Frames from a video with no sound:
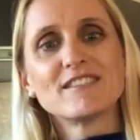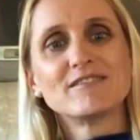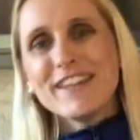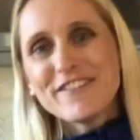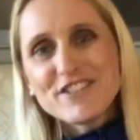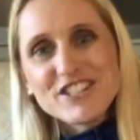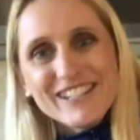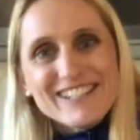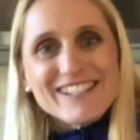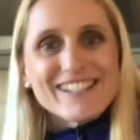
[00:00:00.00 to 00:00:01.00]
We have
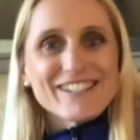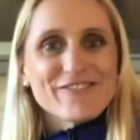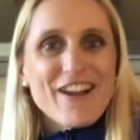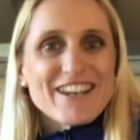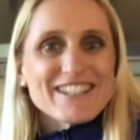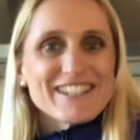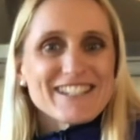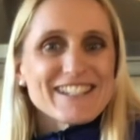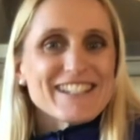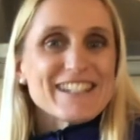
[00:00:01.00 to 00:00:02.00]
Jesus's
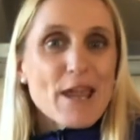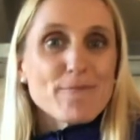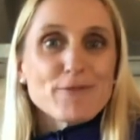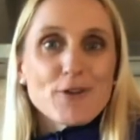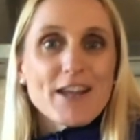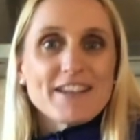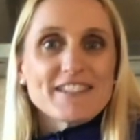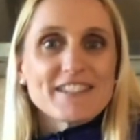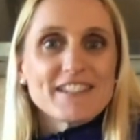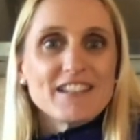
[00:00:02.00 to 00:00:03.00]
righteousness stamped on us,